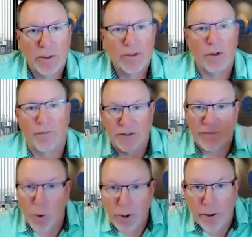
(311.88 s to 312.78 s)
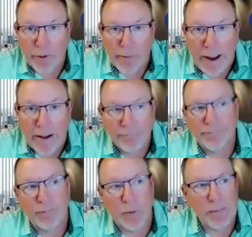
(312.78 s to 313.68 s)
So if it's 400 grand,
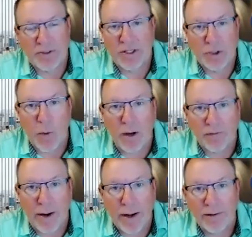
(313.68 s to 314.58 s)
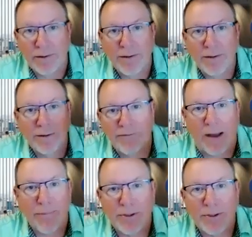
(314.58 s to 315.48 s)
3% is 12 grand,
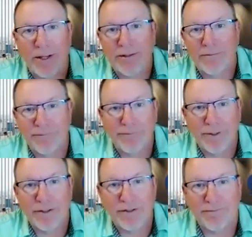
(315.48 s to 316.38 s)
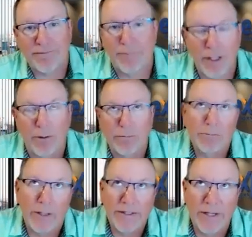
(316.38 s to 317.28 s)
5% is, you know,
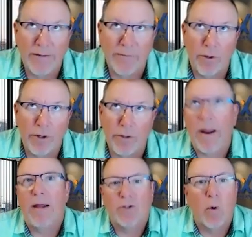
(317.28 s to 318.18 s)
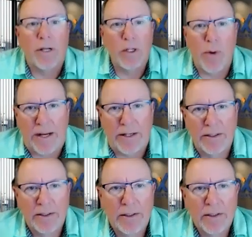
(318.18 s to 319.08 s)
what I say, 400 grand, 20 grand.
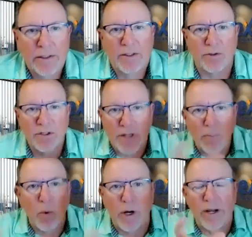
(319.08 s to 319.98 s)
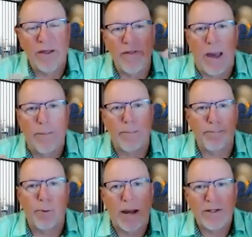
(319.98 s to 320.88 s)
So somewhere in that
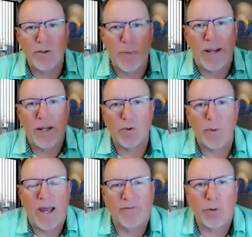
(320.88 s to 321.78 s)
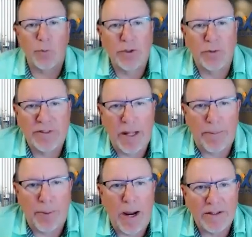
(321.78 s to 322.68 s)
price range, we have to reduce
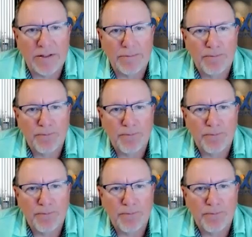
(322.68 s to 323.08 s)
that price.